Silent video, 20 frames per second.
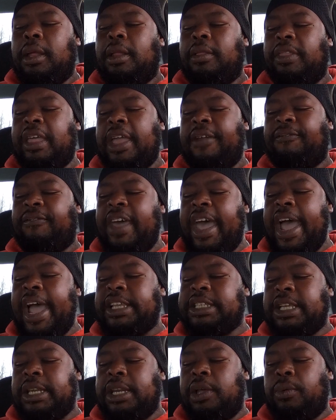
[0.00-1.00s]
They
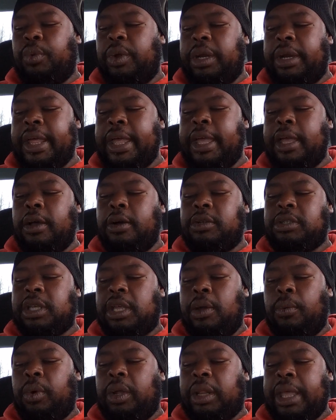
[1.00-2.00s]
fasten it with nails
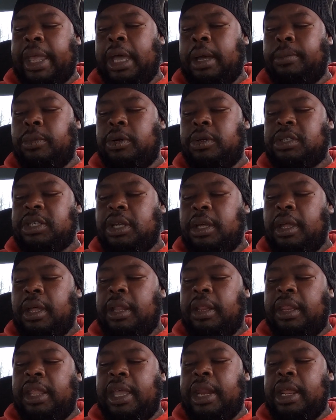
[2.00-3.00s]
and with hammers,
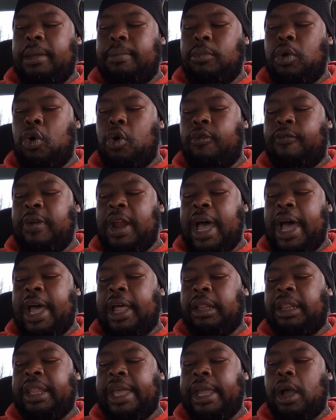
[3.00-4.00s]
that it move
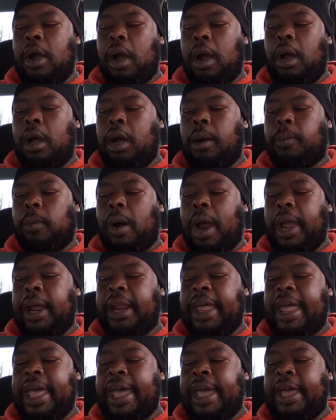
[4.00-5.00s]
not. They are
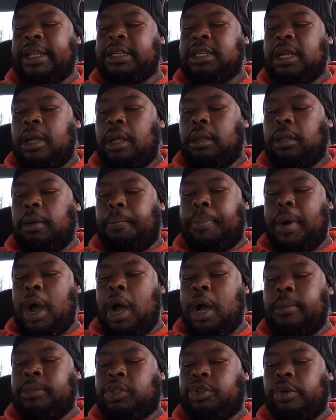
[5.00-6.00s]
upright as the
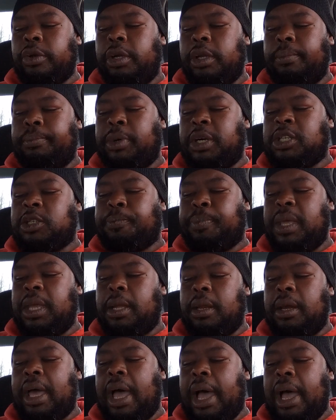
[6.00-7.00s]
palm tree, but
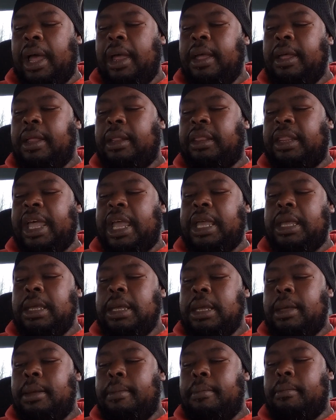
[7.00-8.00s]
speak not. They
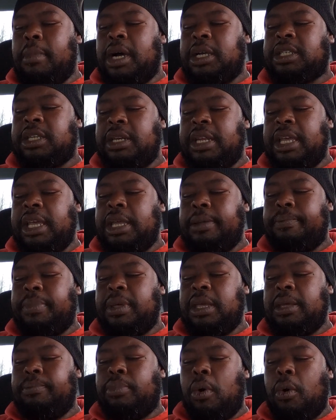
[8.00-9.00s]
must need
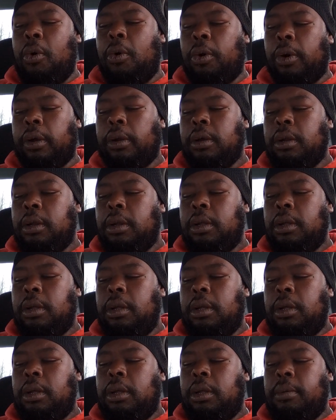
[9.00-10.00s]
be born.
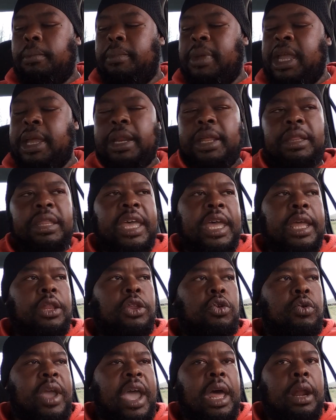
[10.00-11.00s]
Meaning
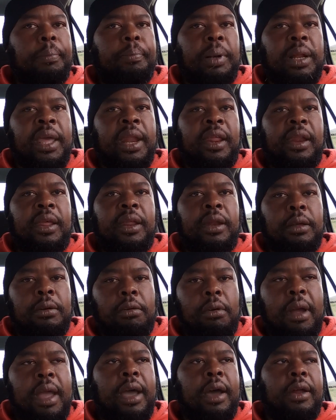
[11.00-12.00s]
that you got to plant it in the
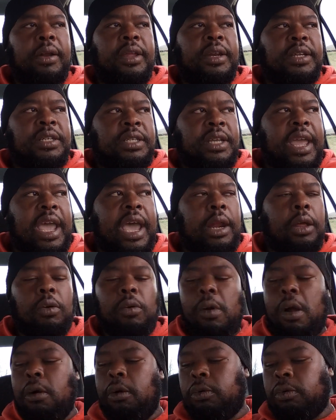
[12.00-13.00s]
ground and it's got to
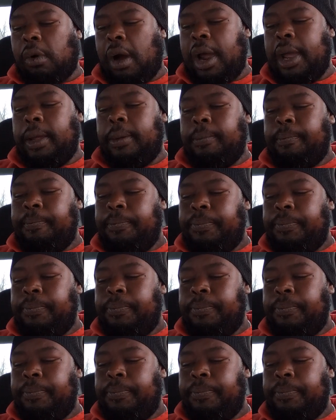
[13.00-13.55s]
grow, right?